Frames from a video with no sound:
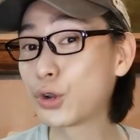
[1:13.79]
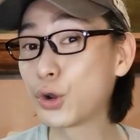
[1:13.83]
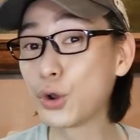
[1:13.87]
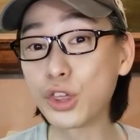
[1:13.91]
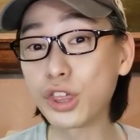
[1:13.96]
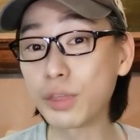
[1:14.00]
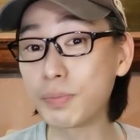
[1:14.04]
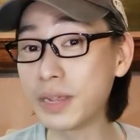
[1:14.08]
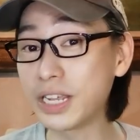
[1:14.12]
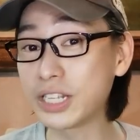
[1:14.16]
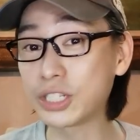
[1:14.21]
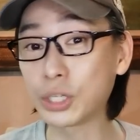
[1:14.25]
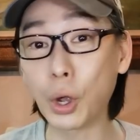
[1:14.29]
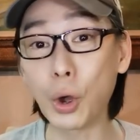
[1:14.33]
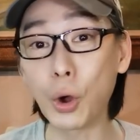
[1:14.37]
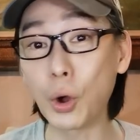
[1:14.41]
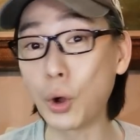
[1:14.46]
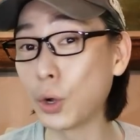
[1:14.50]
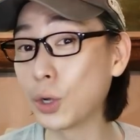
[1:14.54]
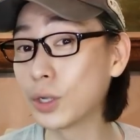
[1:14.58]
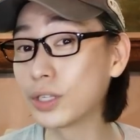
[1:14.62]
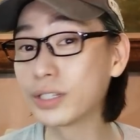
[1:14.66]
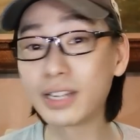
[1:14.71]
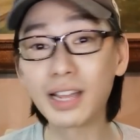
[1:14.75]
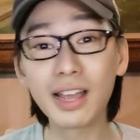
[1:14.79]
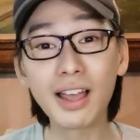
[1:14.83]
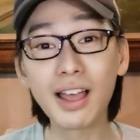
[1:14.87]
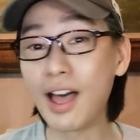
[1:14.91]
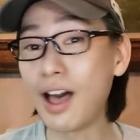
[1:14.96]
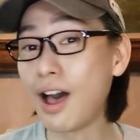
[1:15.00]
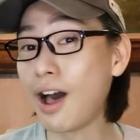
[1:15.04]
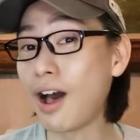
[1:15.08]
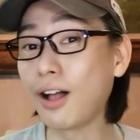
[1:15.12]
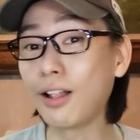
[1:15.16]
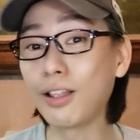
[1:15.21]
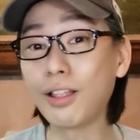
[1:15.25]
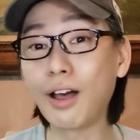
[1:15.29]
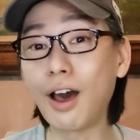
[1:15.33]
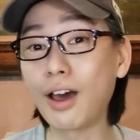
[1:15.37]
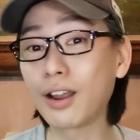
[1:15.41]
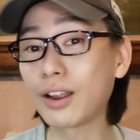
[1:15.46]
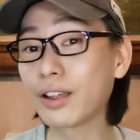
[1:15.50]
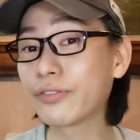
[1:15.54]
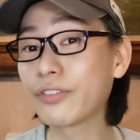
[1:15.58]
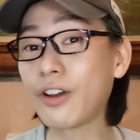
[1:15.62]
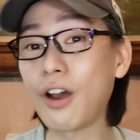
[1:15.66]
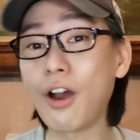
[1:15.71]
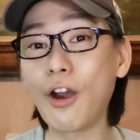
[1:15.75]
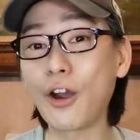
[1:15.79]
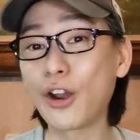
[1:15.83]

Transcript: Truth be told, a lot of